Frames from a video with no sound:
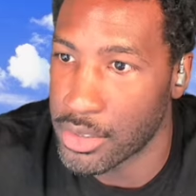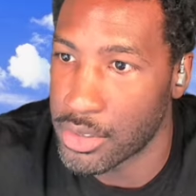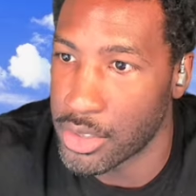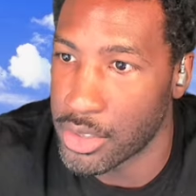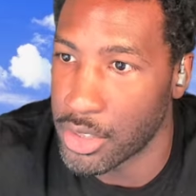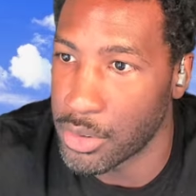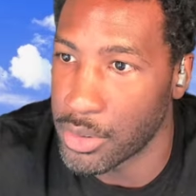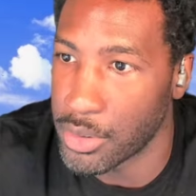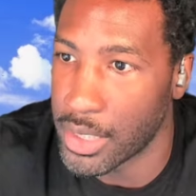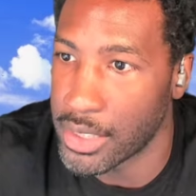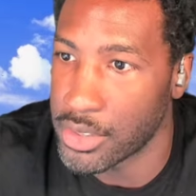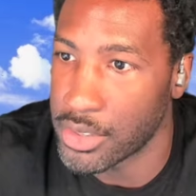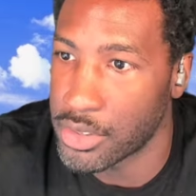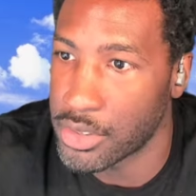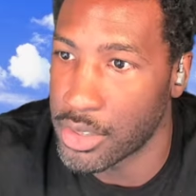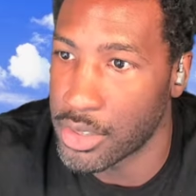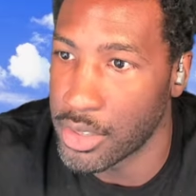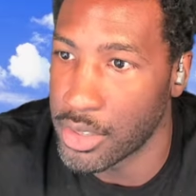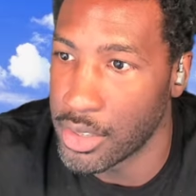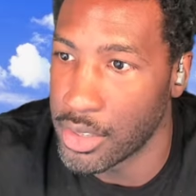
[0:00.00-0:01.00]
So that
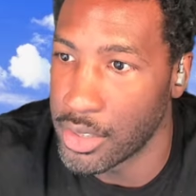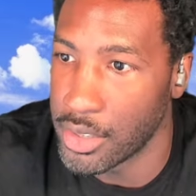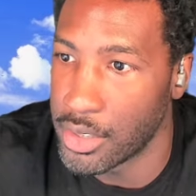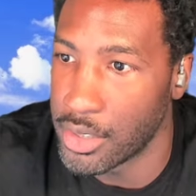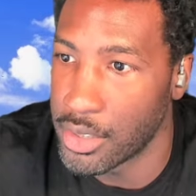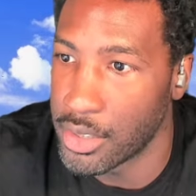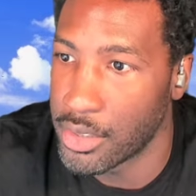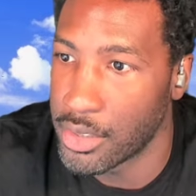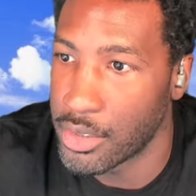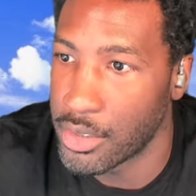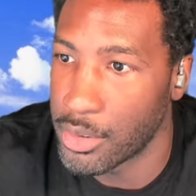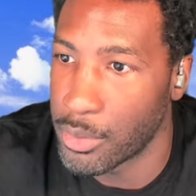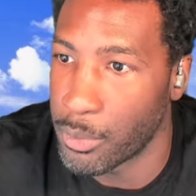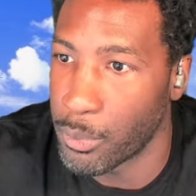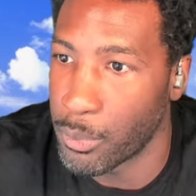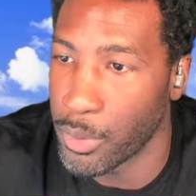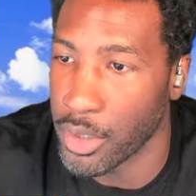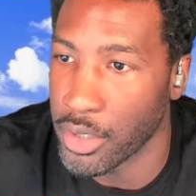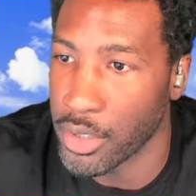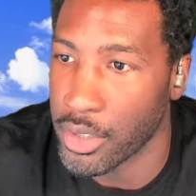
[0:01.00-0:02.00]
should
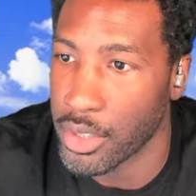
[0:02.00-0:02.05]
work.